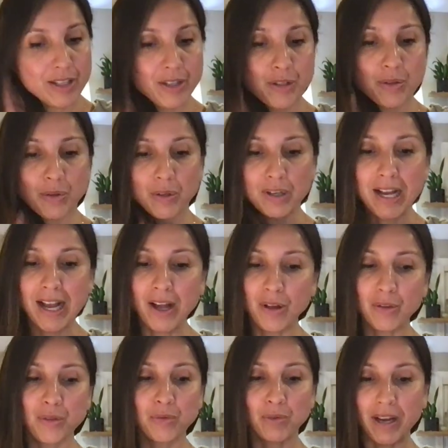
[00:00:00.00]
your
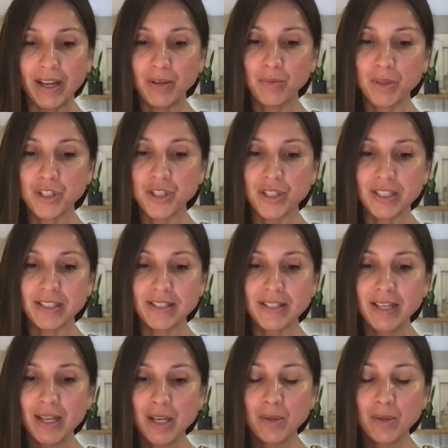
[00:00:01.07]
health, right? Which is